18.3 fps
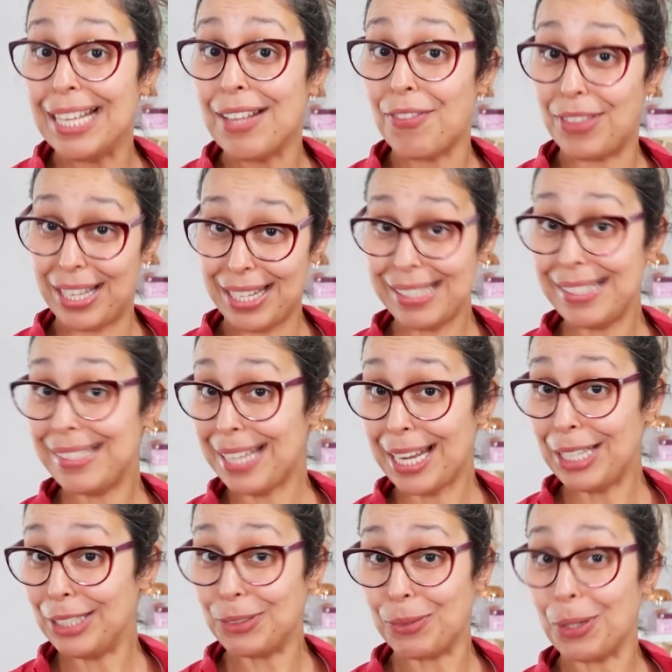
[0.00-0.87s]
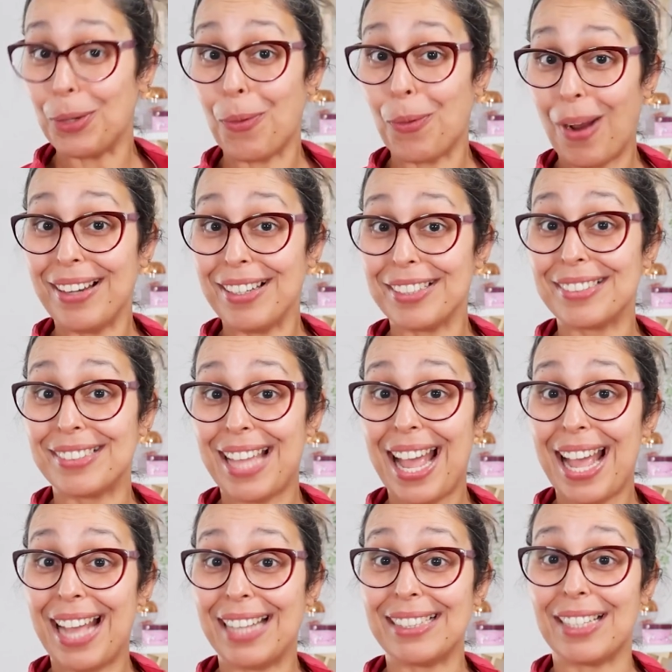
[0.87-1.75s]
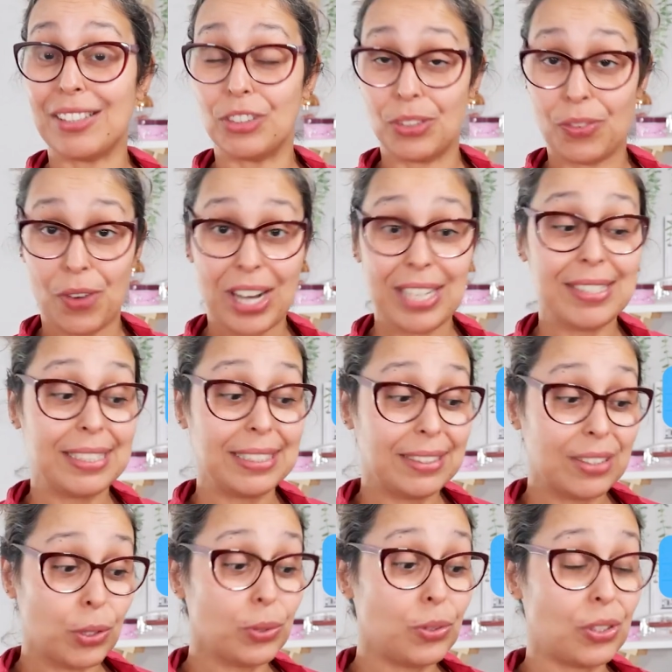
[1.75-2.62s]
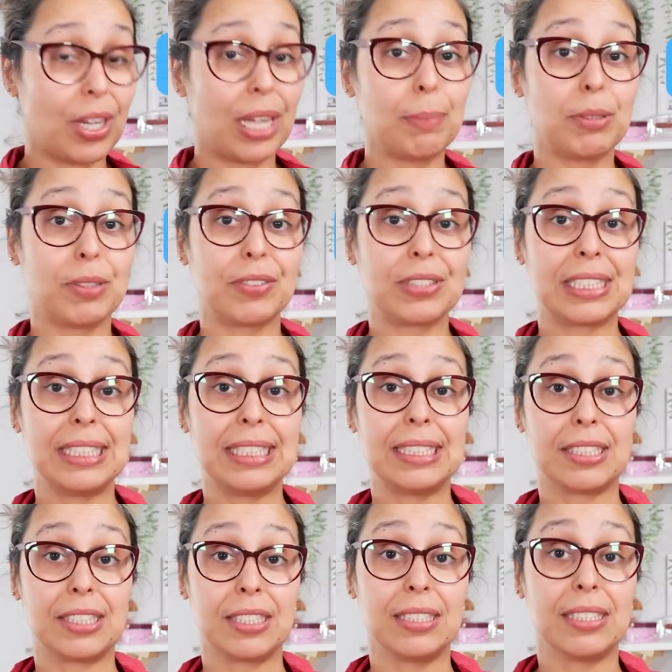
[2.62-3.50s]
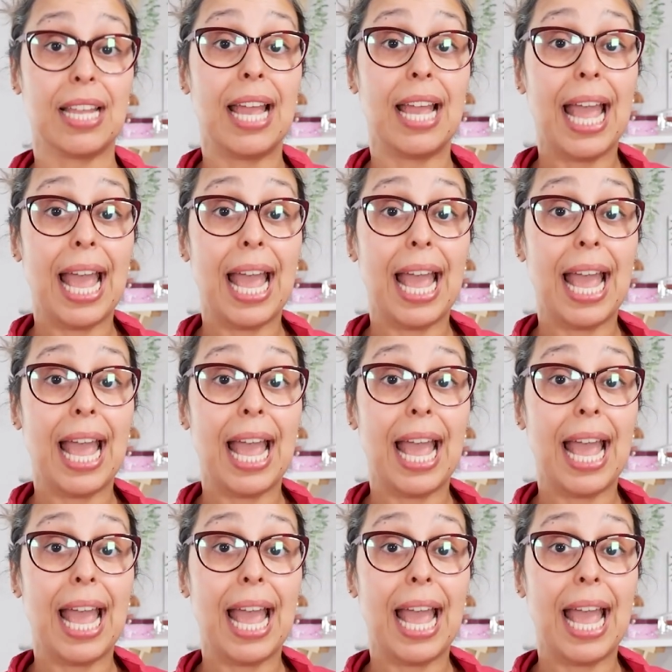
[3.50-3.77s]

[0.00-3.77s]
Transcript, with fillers: This stage requires that addressing those types of concerns